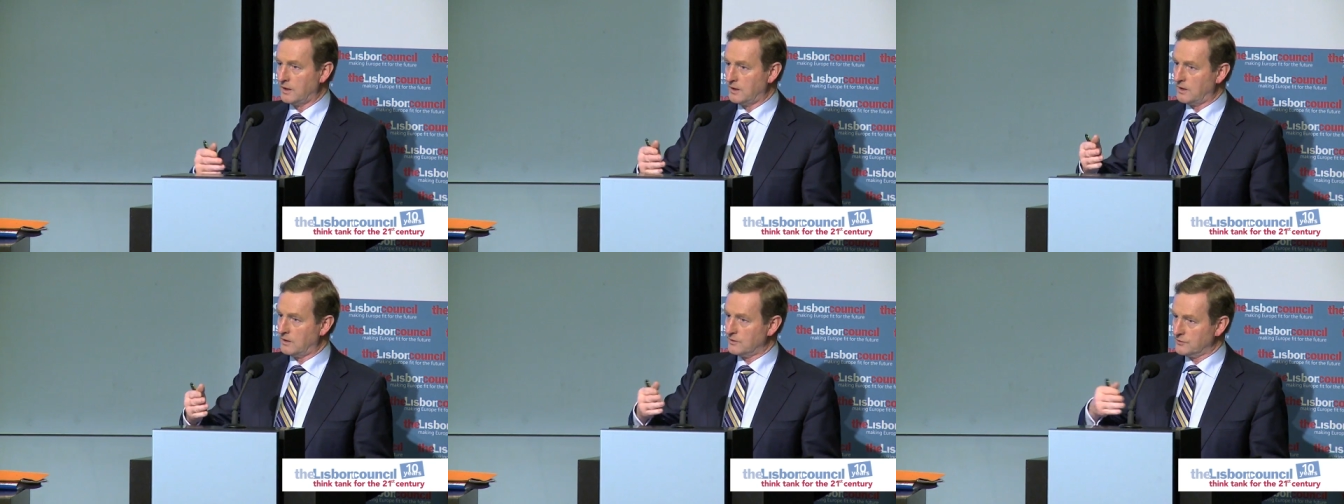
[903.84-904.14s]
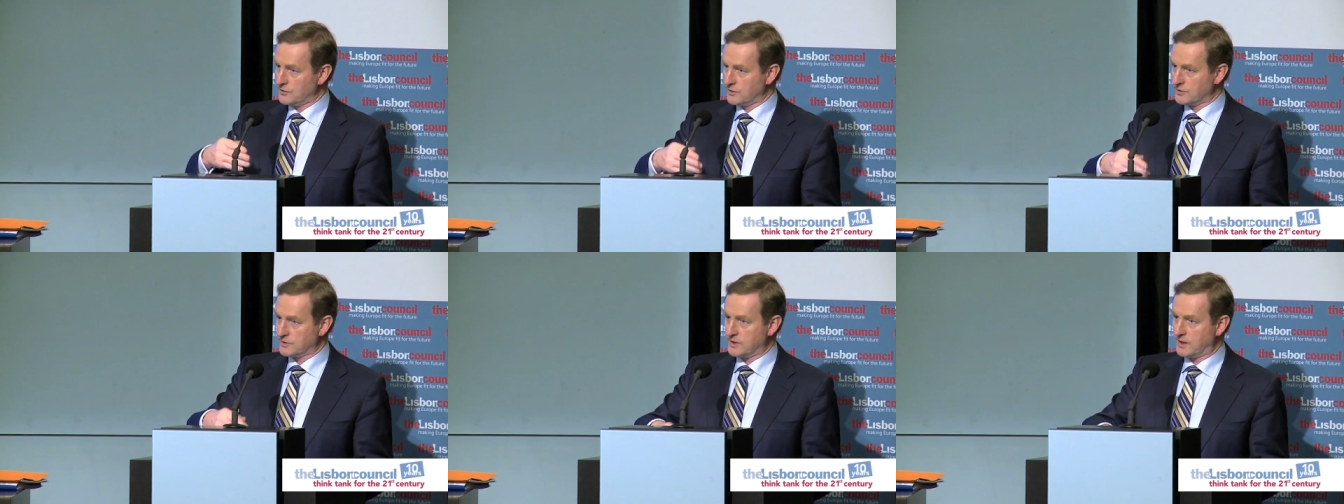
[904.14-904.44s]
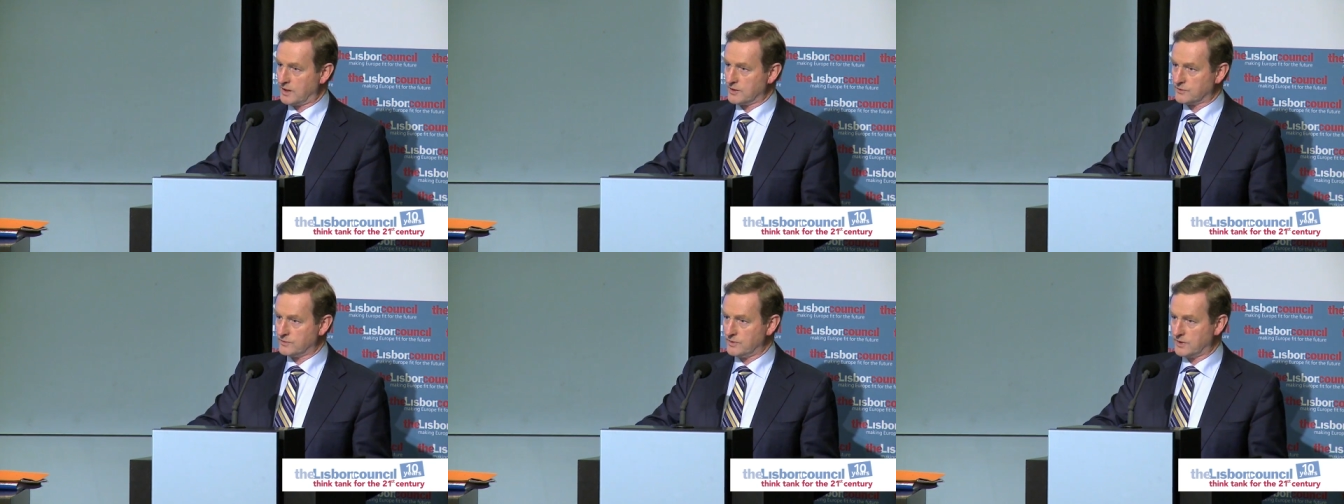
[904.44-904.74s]
Now, just
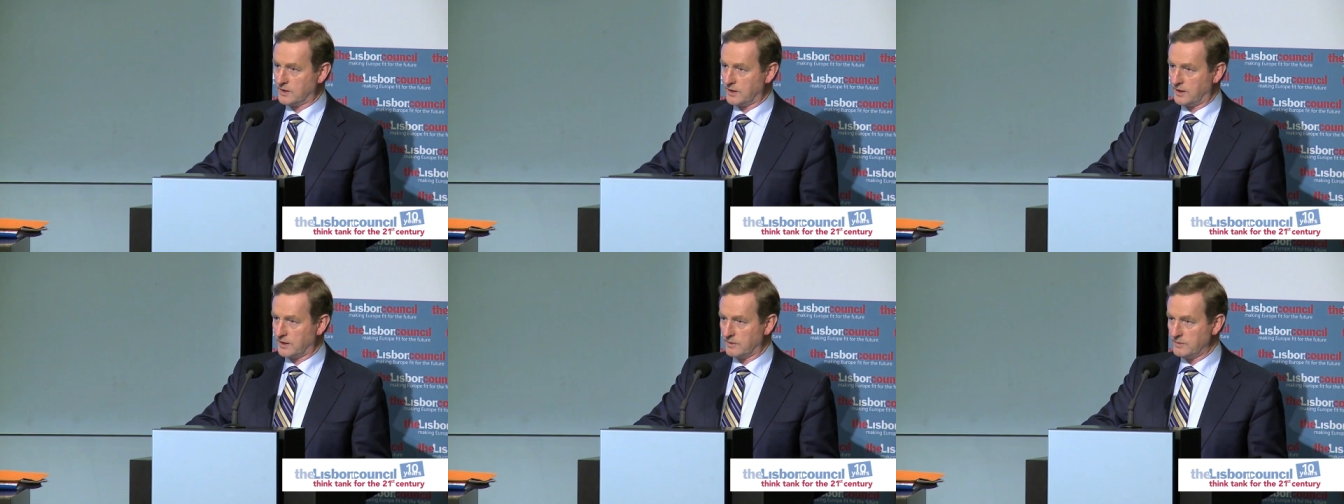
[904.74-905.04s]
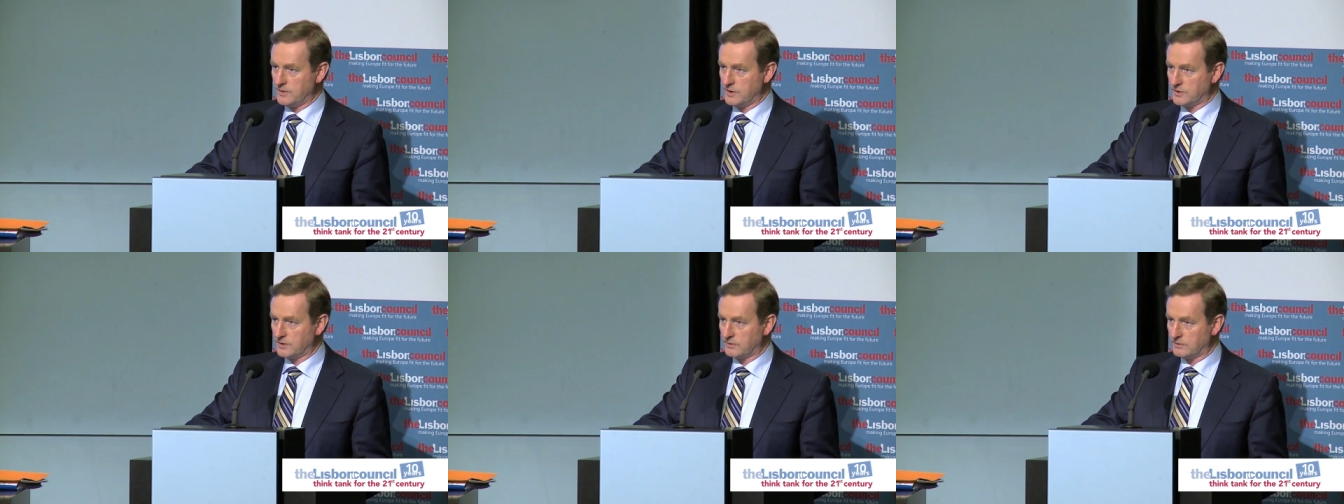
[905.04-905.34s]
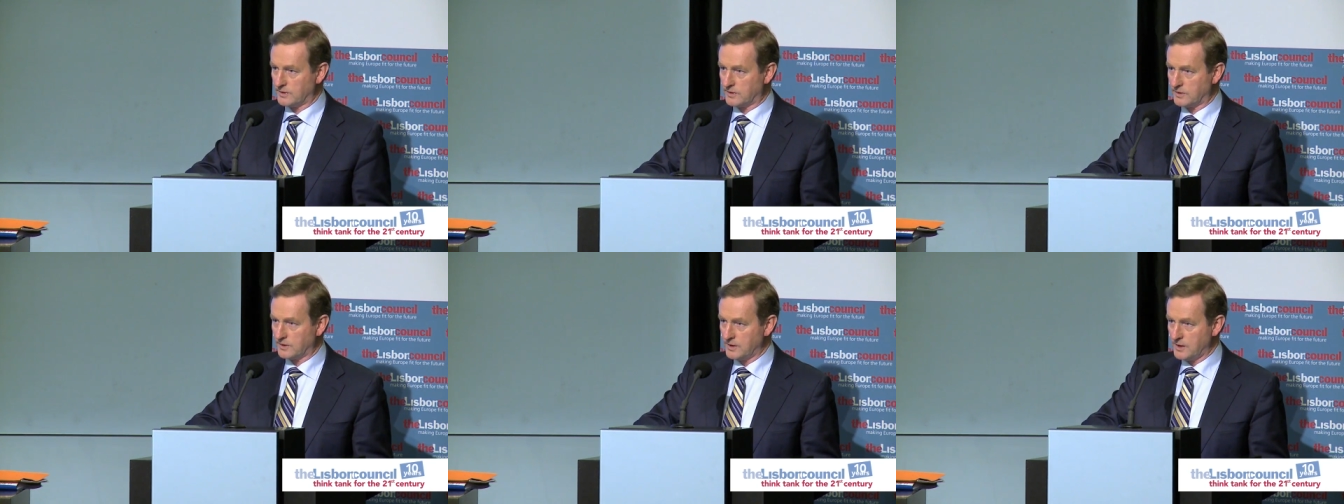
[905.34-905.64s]
last week, I had a meeting
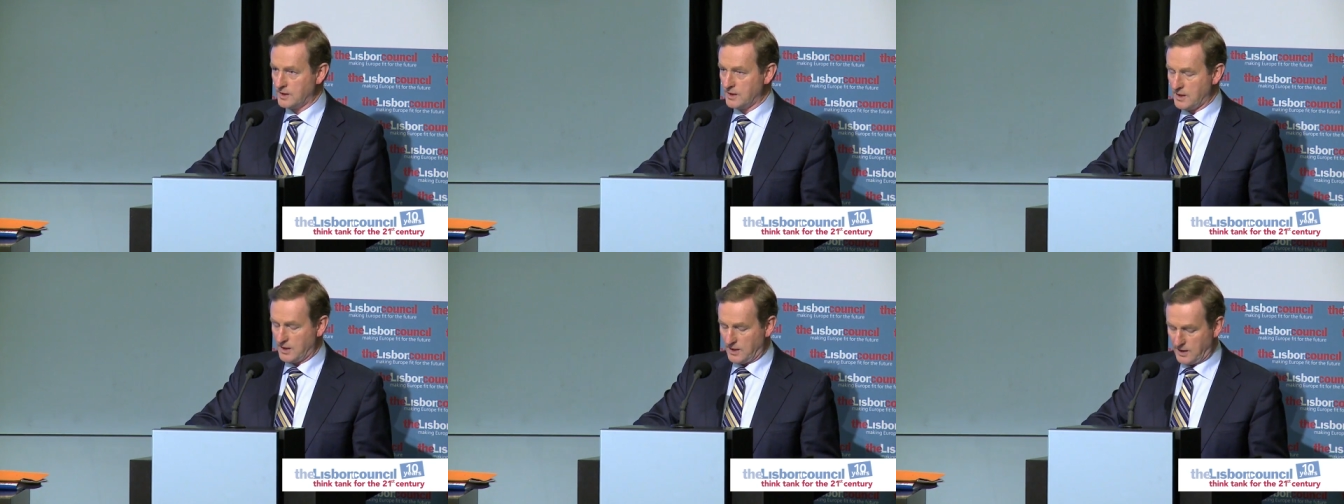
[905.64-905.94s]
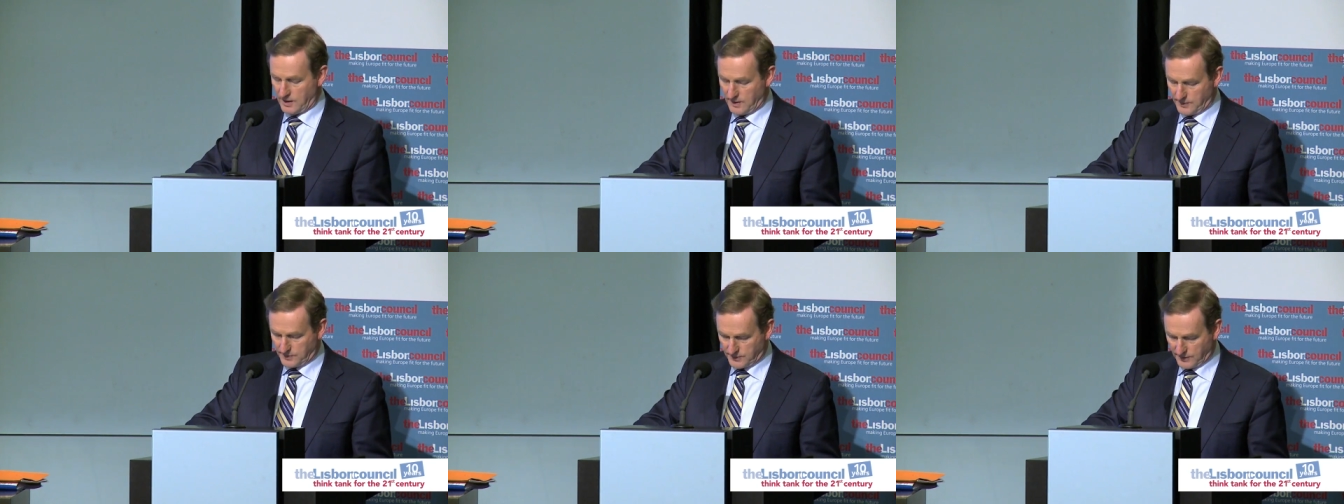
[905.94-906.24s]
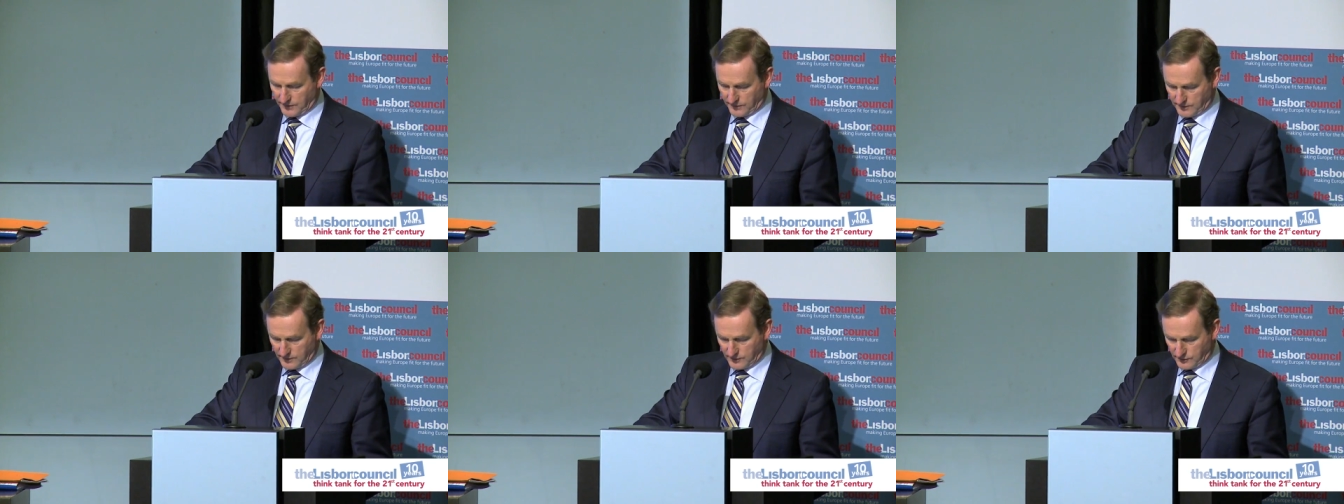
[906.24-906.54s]
with
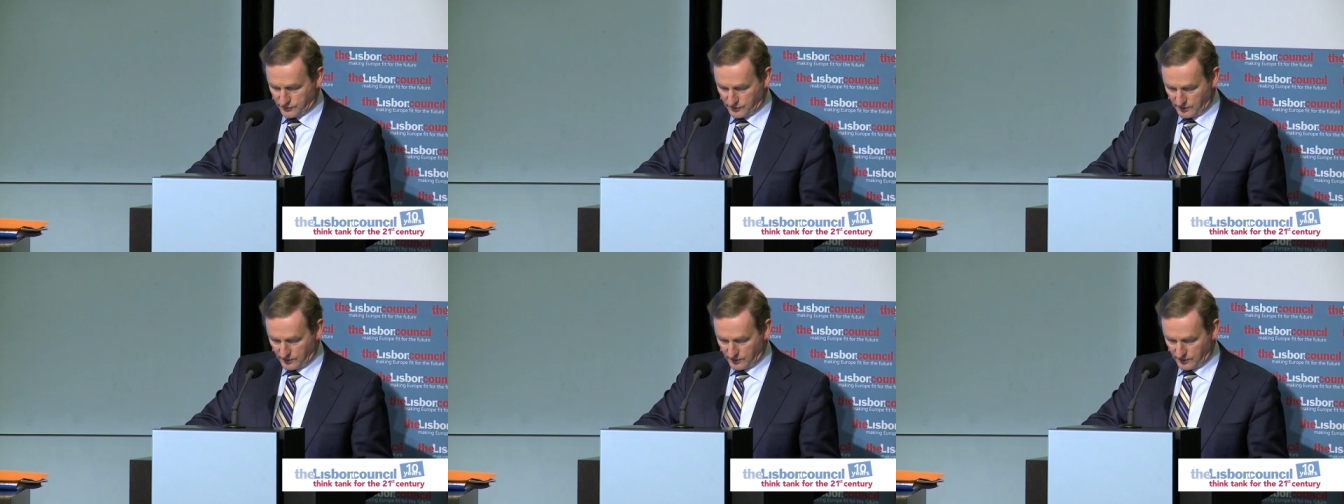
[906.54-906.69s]
President